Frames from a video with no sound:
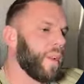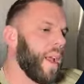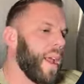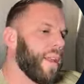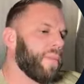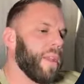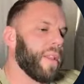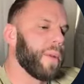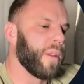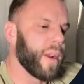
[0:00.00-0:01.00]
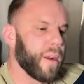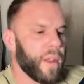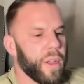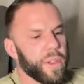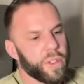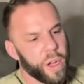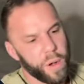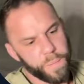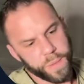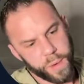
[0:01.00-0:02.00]
Uh, let's meet in the middle there.
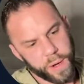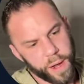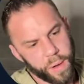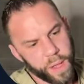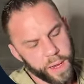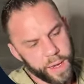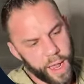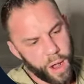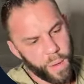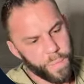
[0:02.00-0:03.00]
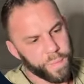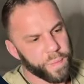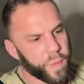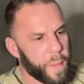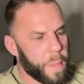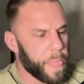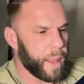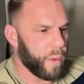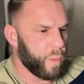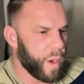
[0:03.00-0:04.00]
So there we go. Now,
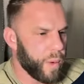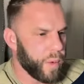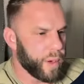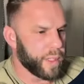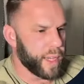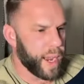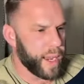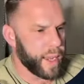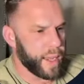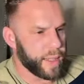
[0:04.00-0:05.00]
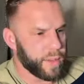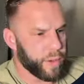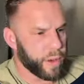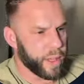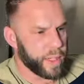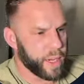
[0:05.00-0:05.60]
what we want to say is for this